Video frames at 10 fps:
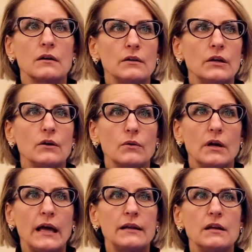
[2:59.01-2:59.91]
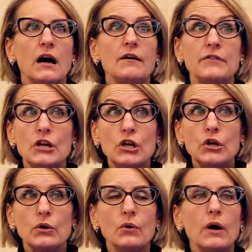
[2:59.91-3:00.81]
New. And of the
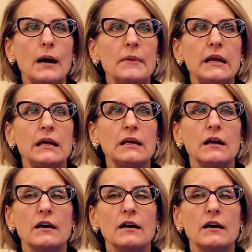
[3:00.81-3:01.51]
new, how many